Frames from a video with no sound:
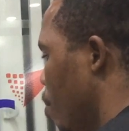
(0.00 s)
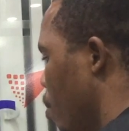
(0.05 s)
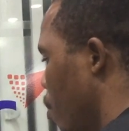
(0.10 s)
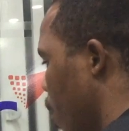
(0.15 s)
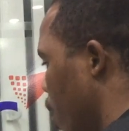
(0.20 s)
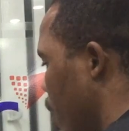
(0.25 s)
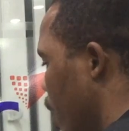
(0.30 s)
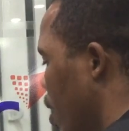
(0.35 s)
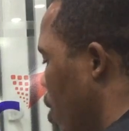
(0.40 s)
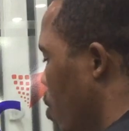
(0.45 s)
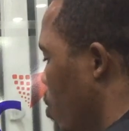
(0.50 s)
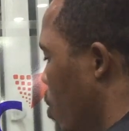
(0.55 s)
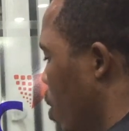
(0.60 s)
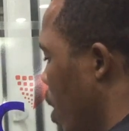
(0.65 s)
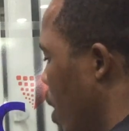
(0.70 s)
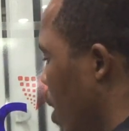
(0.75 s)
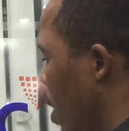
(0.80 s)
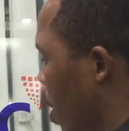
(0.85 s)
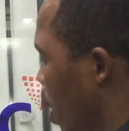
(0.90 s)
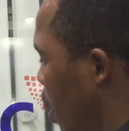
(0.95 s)
Bread,
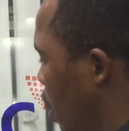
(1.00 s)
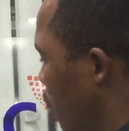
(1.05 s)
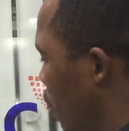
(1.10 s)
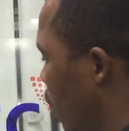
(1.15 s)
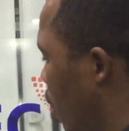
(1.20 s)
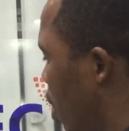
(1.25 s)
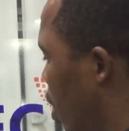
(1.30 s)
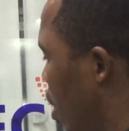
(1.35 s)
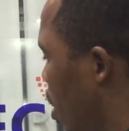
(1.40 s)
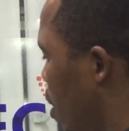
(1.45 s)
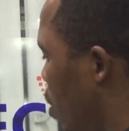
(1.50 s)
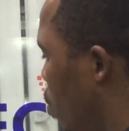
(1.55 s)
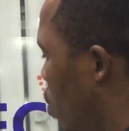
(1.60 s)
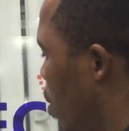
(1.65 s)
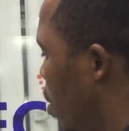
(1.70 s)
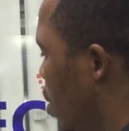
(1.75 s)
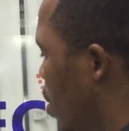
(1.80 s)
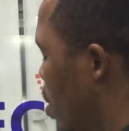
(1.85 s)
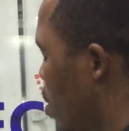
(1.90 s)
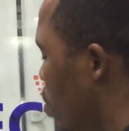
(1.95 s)
okay. Let's look at this
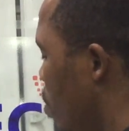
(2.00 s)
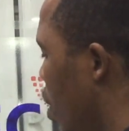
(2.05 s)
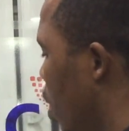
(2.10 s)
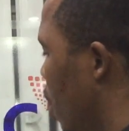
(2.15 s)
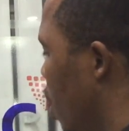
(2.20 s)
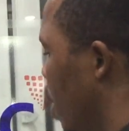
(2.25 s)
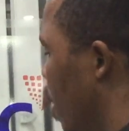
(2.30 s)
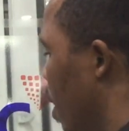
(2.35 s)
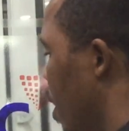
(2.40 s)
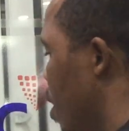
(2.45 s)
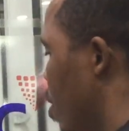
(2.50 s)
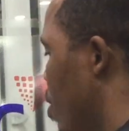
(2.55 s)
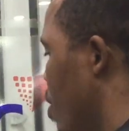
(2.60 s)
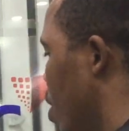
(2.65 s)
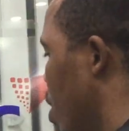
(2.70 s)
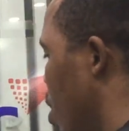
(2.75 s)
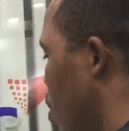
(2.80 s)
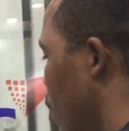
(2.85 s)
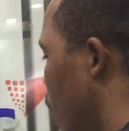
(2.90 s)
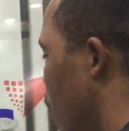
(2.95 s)
one, small. Can you
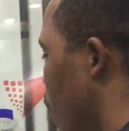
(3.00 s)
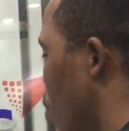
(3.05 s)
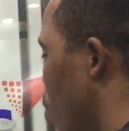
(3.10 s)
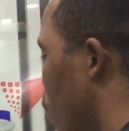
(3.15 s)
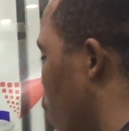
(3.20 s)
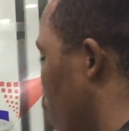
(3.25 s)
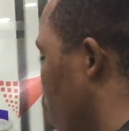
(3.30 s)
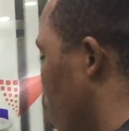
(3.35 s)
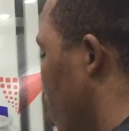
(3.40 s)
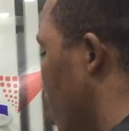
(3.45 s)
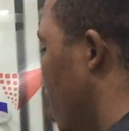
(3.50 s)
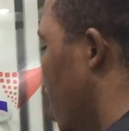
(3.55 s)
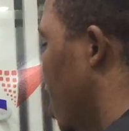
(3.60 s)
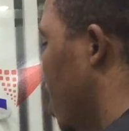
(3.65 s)
tell me a word that